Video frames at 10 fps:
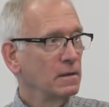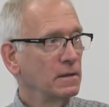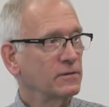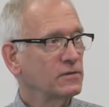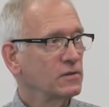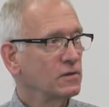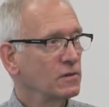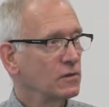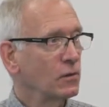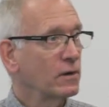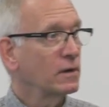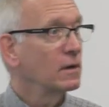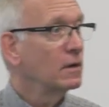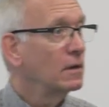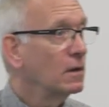Yes, Laura.
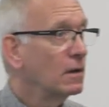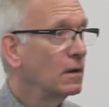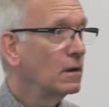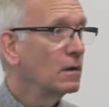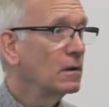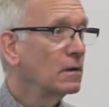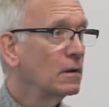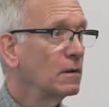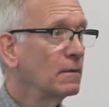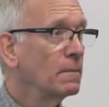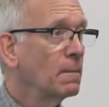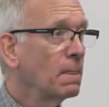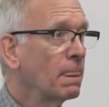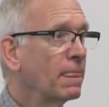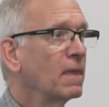
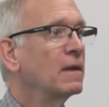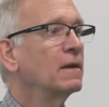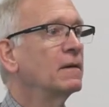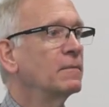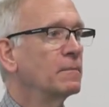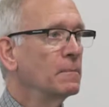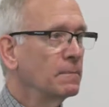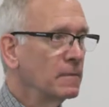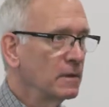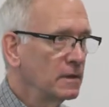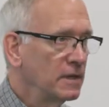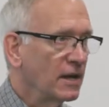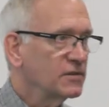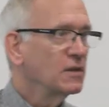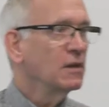Paralysis, like after surgery?
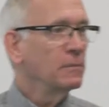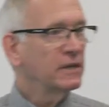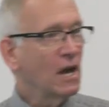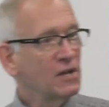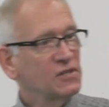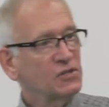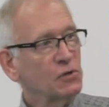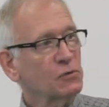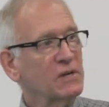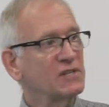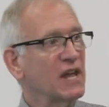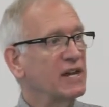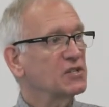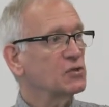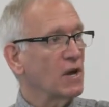Yes, because surgery is
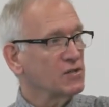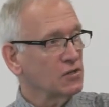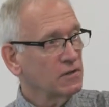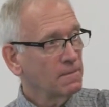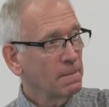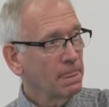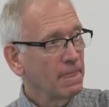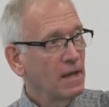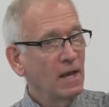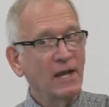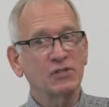a stressor, and